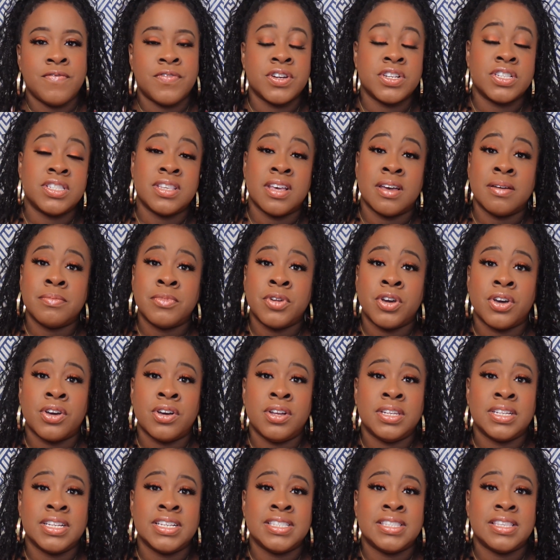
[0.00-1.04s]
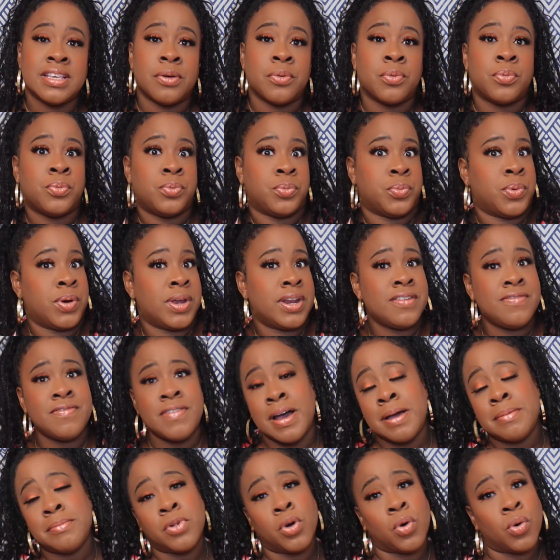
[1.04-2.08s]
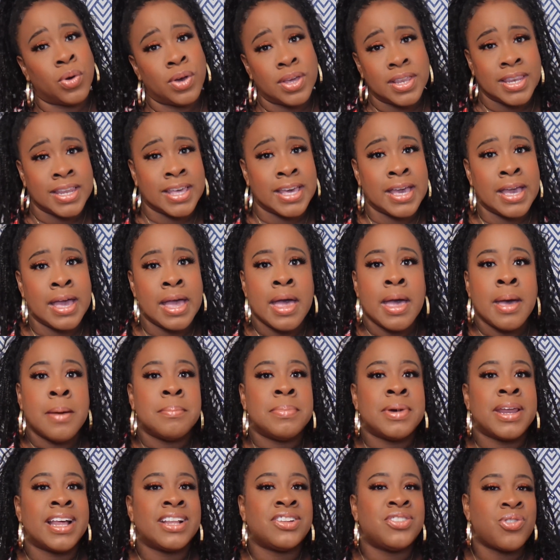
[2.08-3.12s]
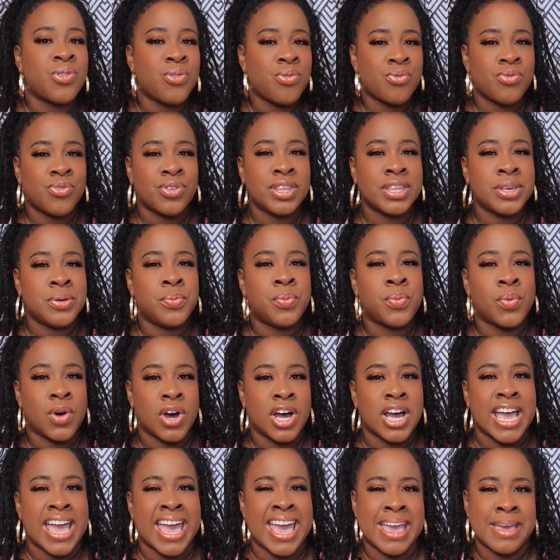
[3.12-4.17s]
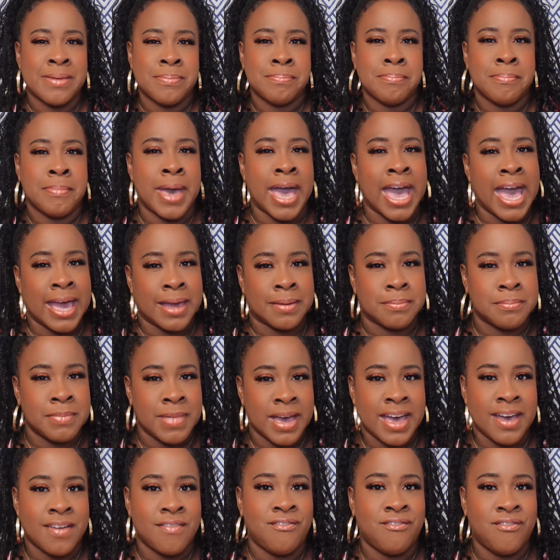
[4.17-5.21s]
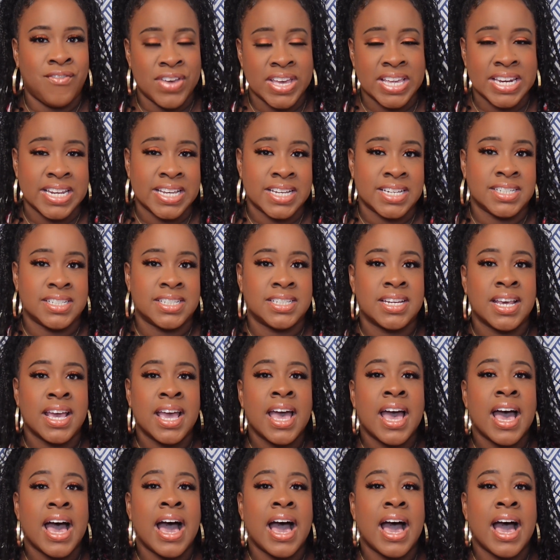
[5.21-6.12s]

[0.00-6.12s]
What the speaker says: for some girlies, what if I'm oily, but I don't really want a matte finish?